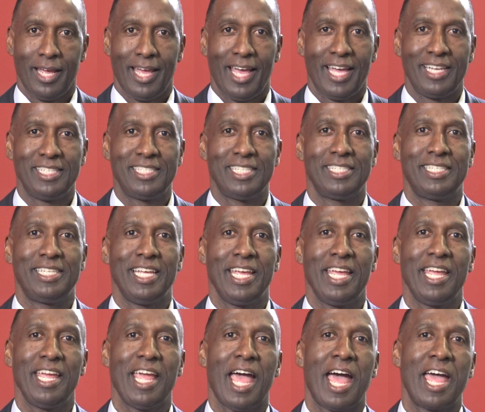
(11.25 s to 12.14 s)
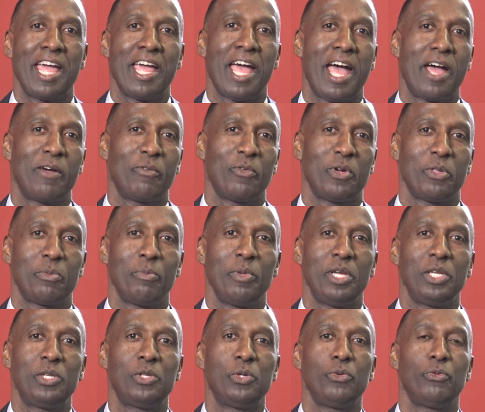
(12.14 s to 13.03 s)
and today I have with
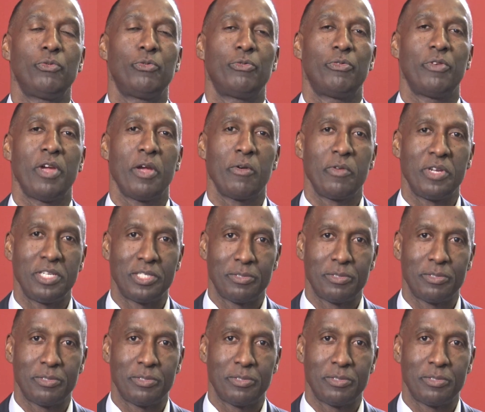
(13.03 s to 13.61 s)
me two very